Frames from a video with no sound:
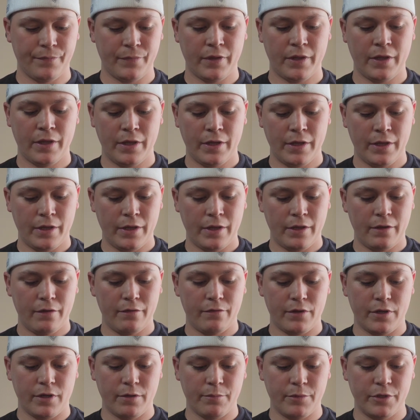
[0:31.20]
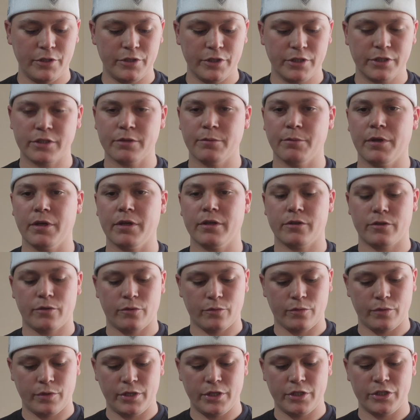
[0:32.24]
if you give me just a minute to
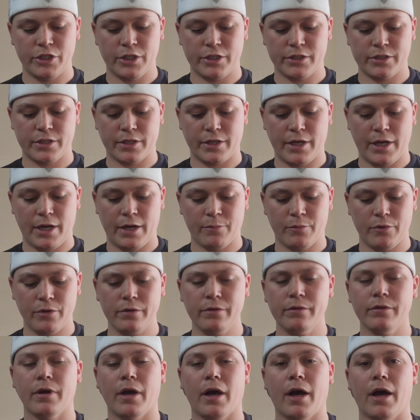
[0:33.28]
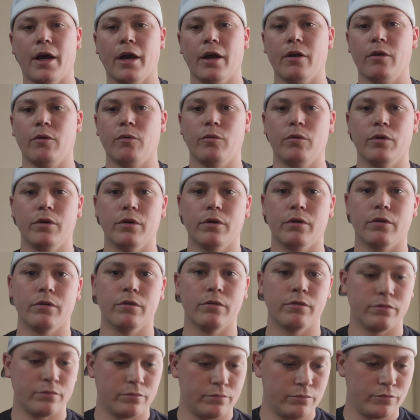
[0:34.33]
readjust the camera, I will
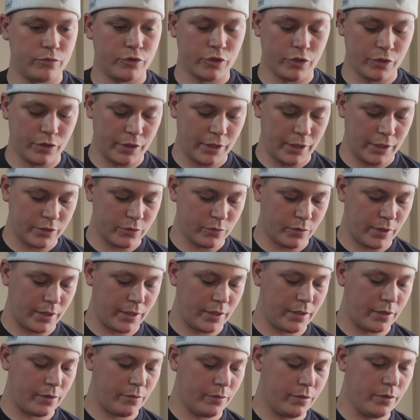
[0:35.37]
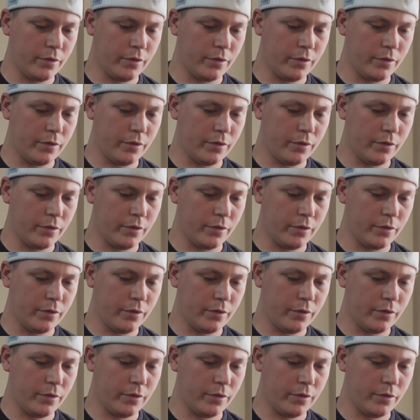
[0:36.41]
show you guys what I got going